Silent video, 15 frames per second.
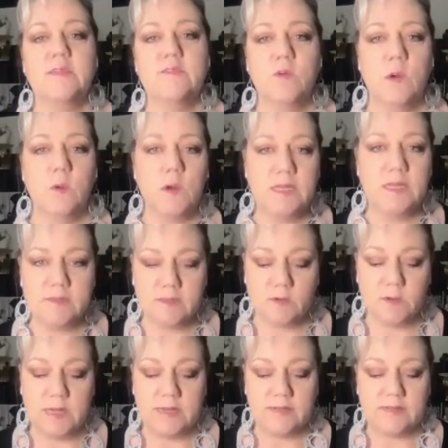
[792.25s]
So I wanted to
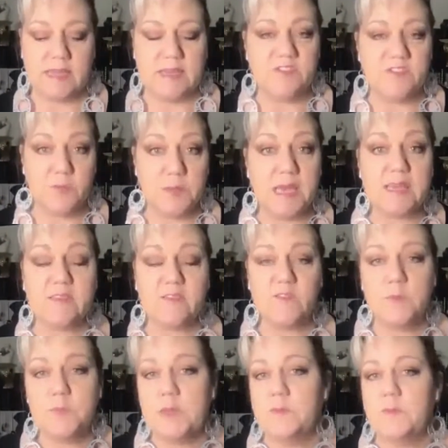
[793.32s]
create a safe space
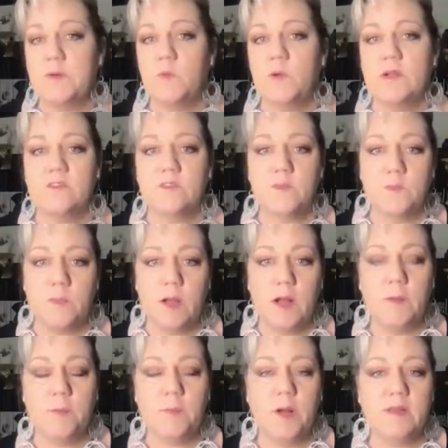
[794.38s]
for people where it's
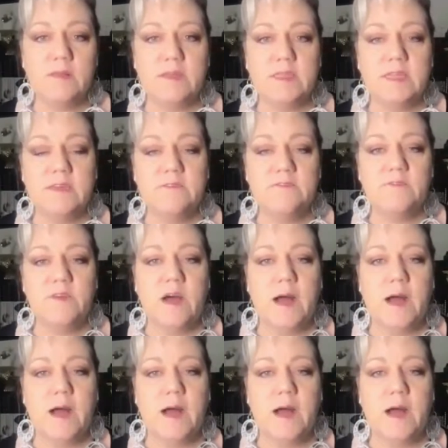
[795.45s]
a positive,